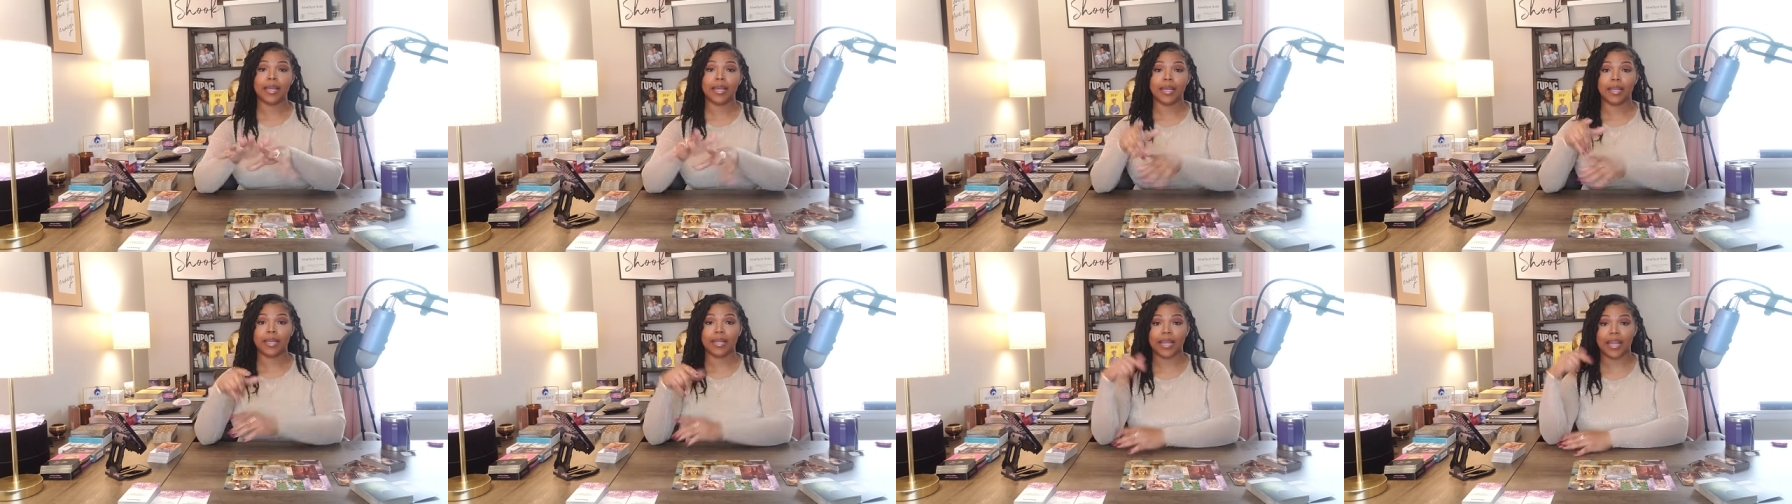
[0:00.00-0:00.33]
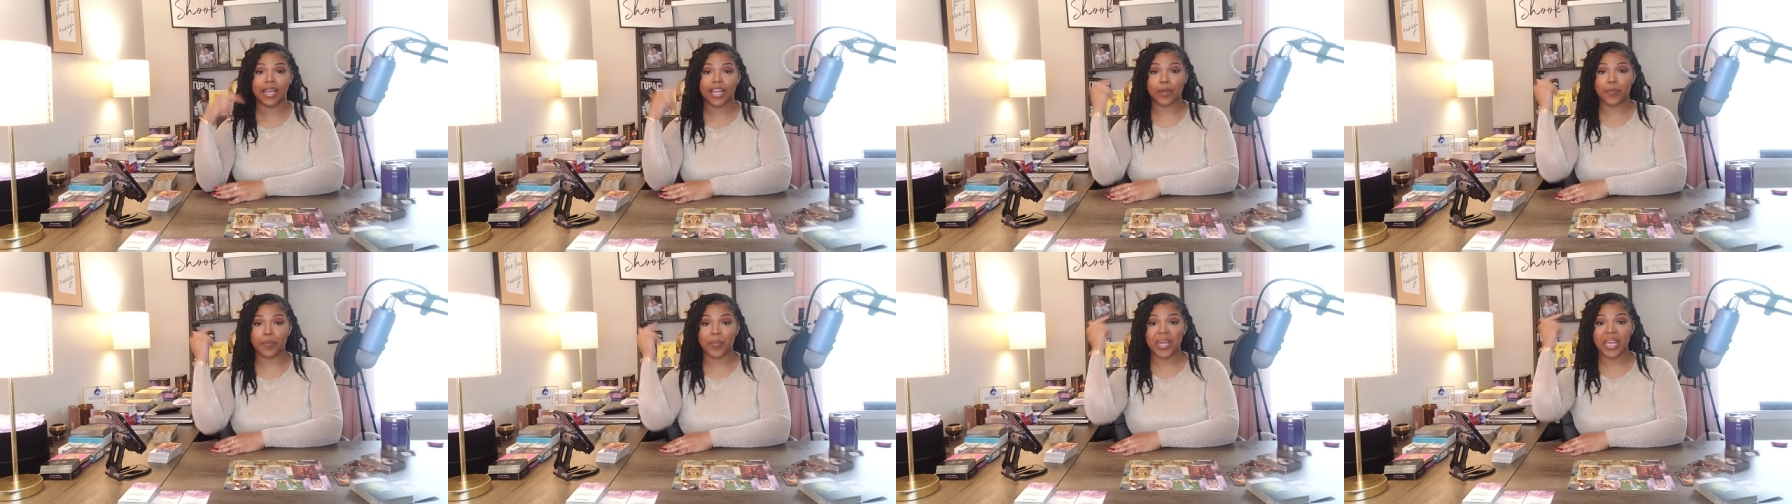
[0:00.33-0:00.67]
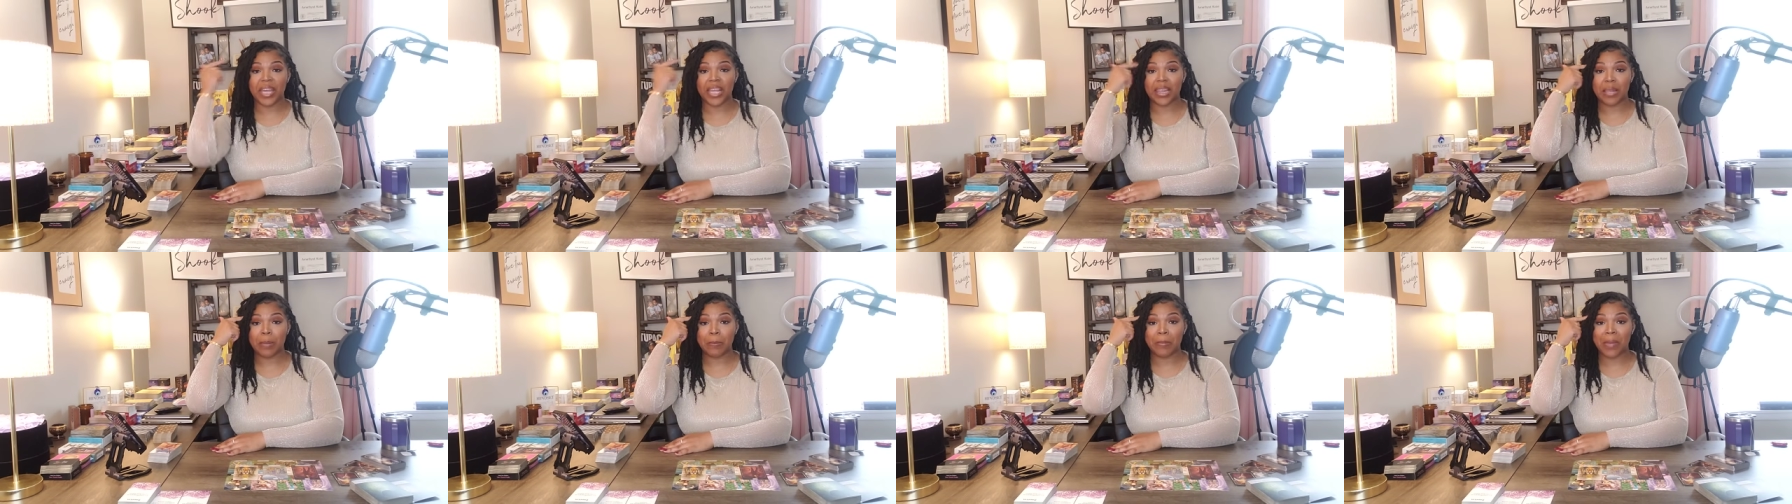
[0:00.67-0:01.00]
That could
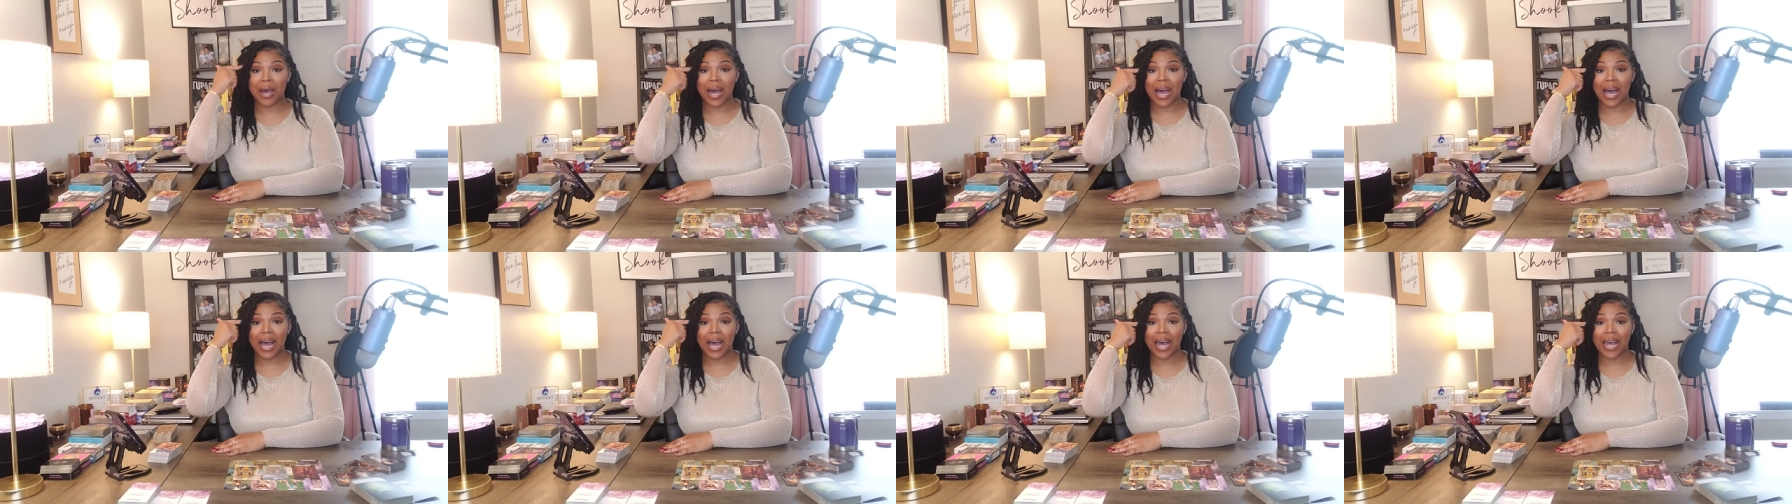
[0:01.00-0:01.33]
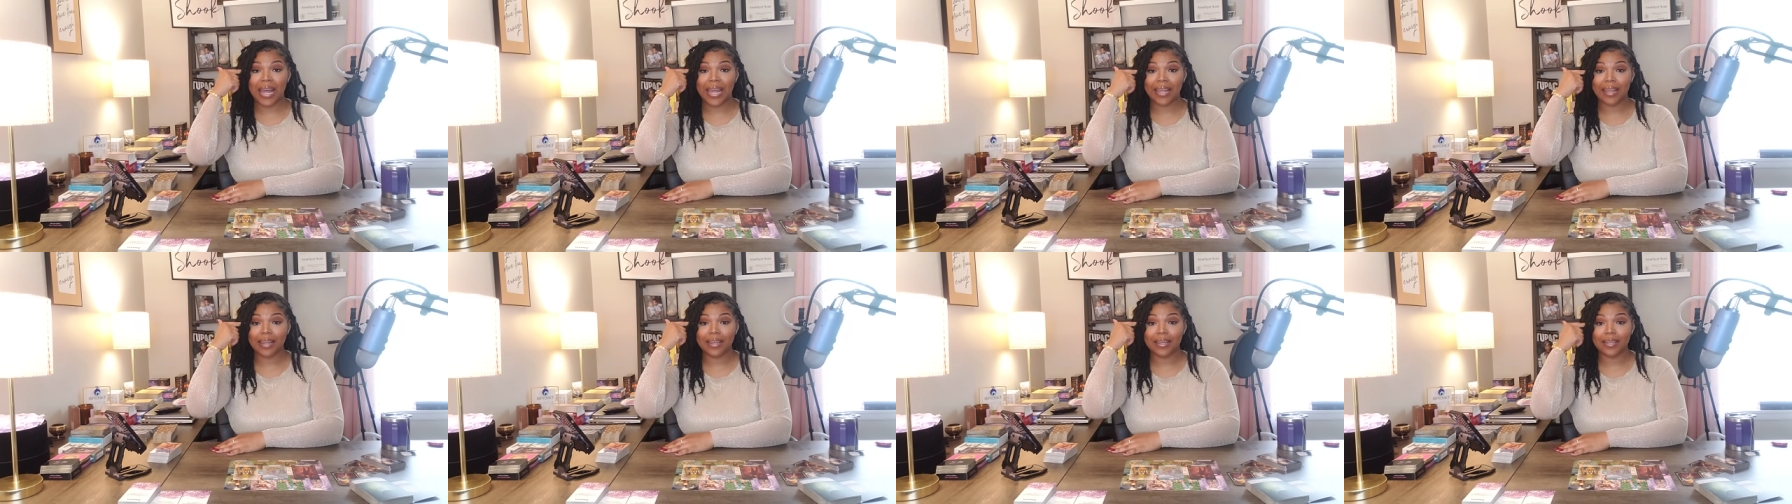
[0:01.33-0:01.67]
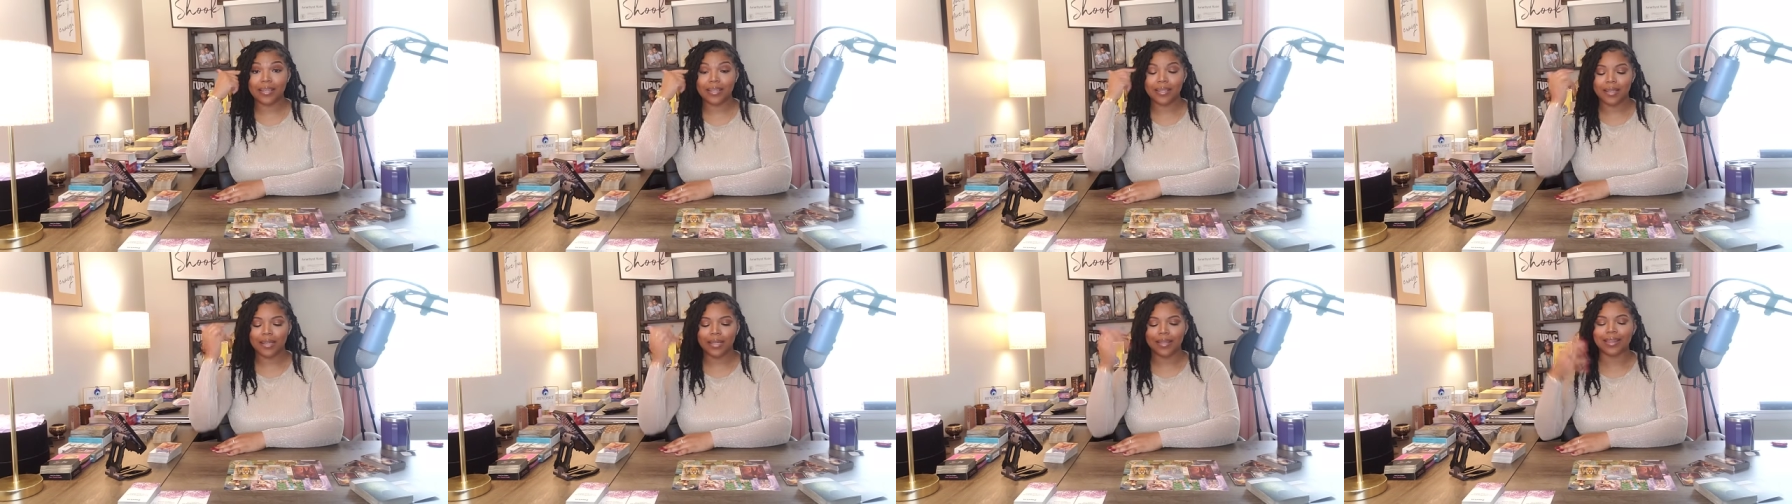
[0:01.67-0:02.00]
be in the
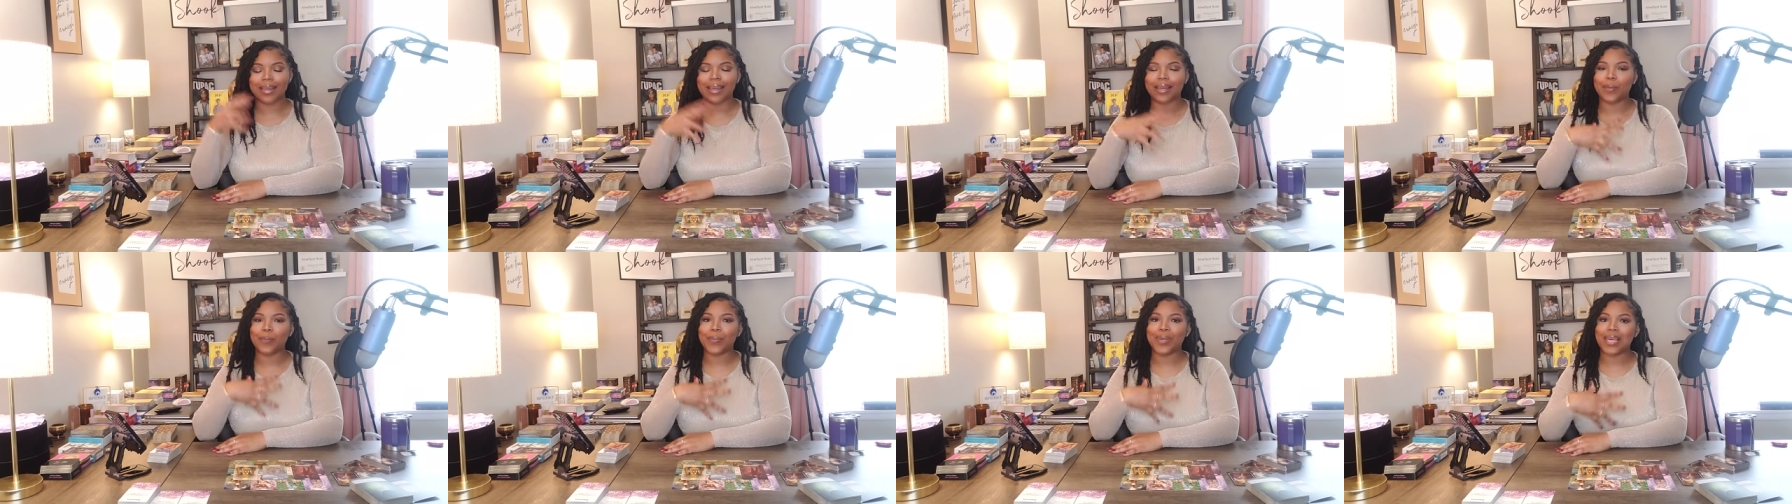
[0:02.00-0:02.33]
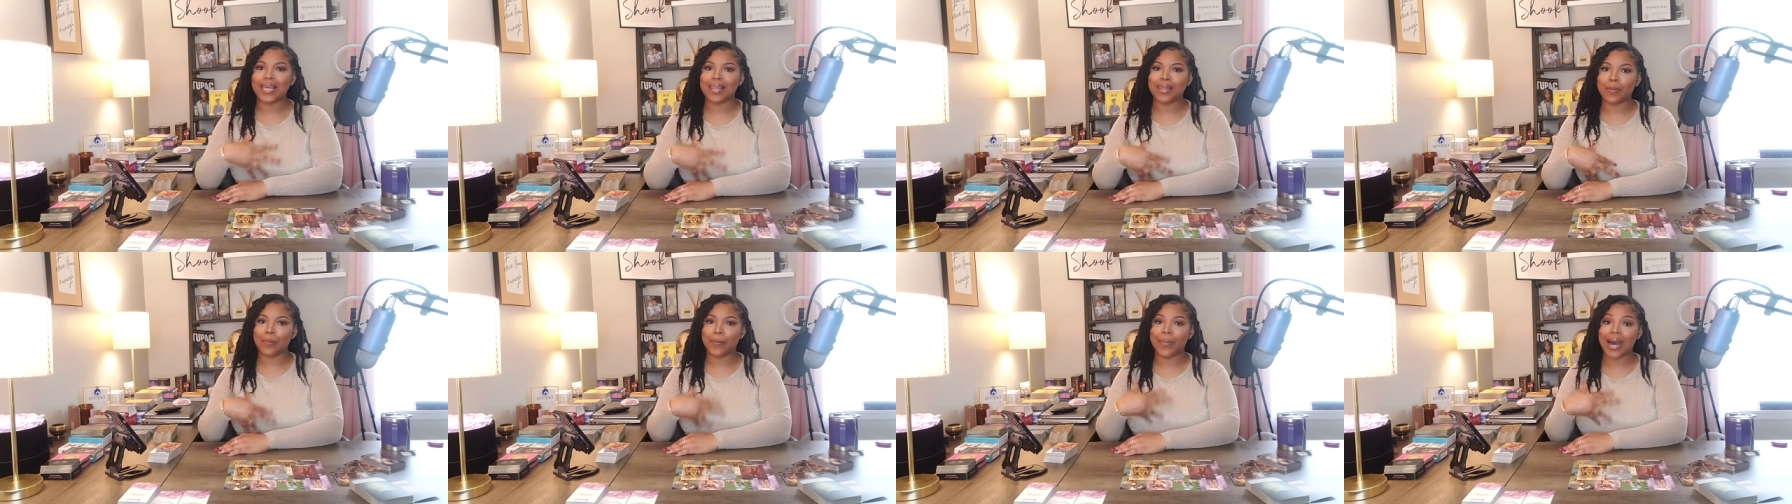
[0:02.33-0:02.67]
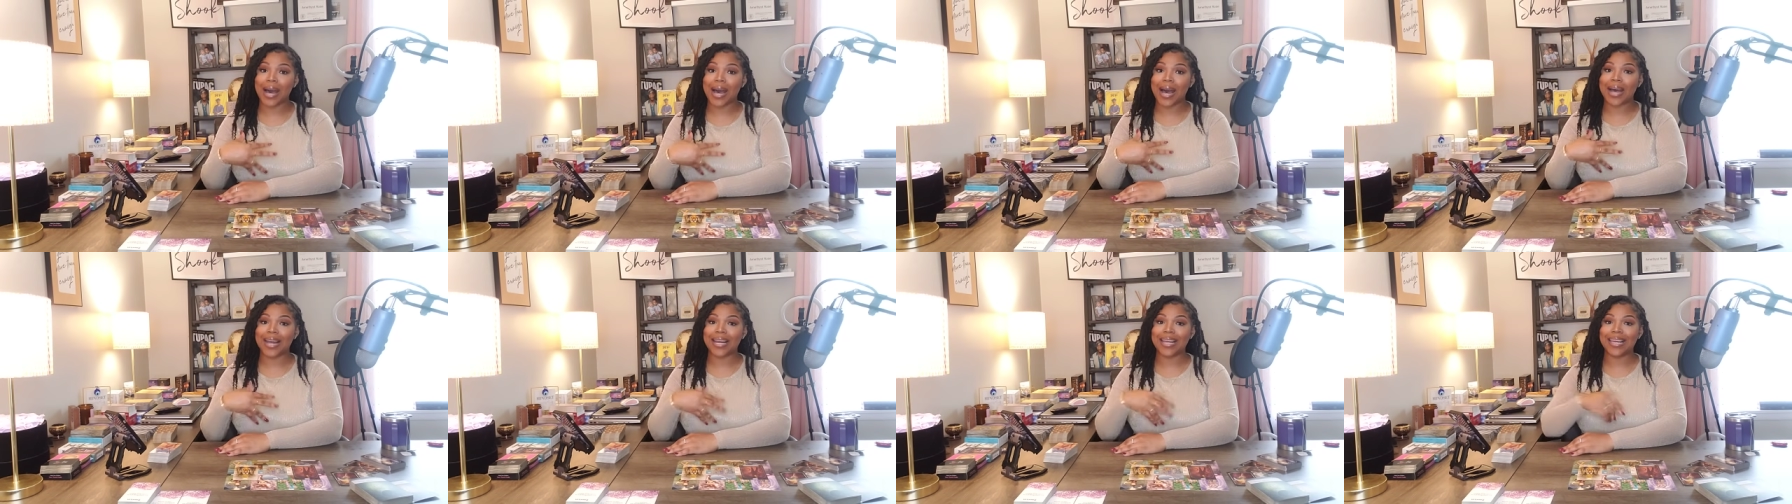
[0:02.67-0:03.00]
mind. That could be in the
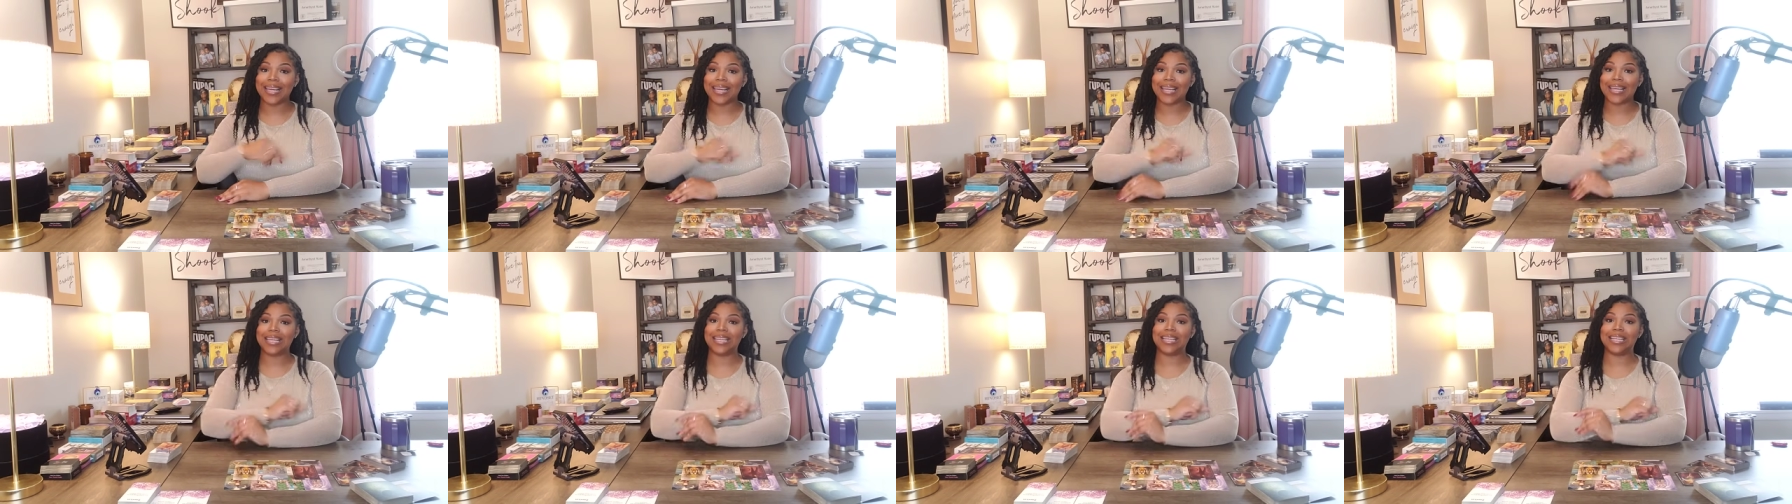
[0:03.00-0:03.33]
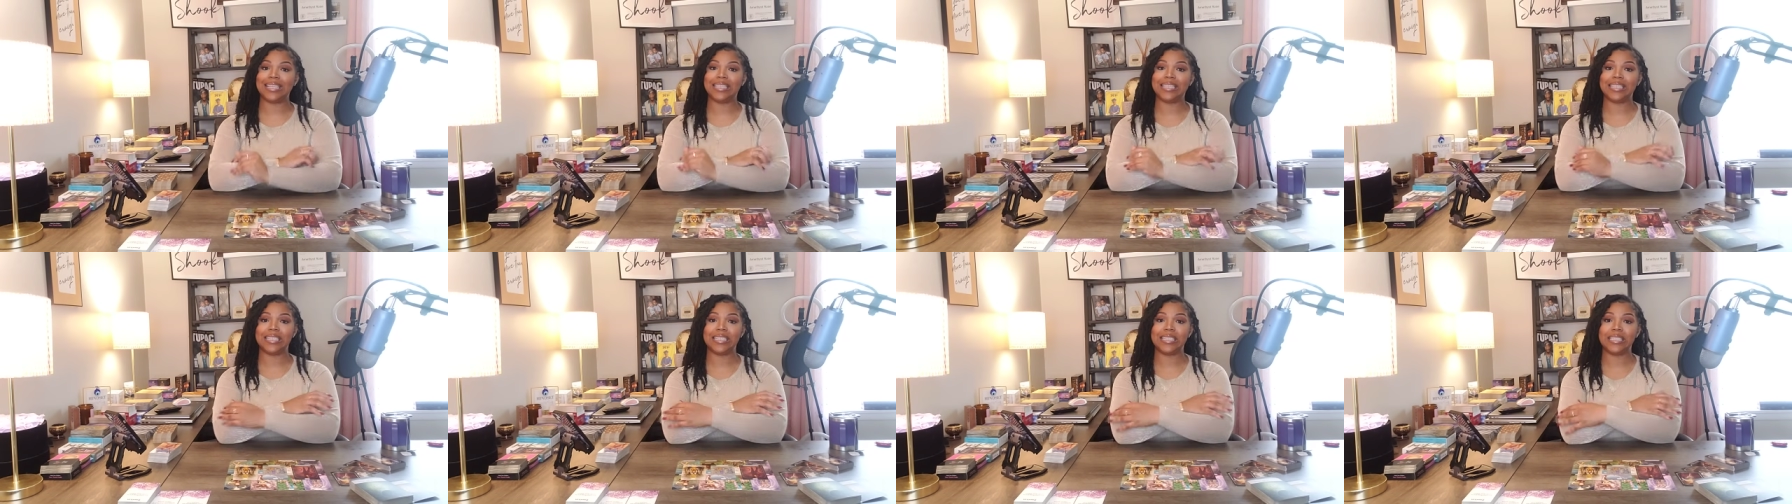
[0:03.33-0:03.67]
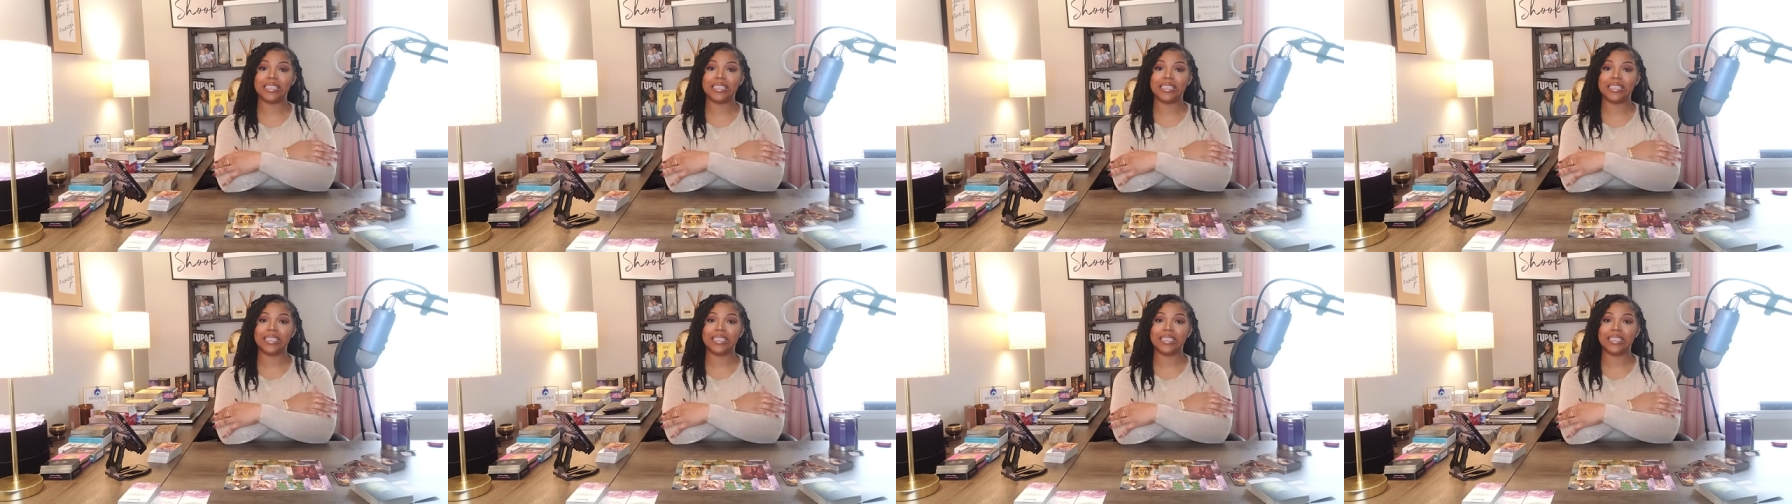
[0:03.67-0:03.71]
body.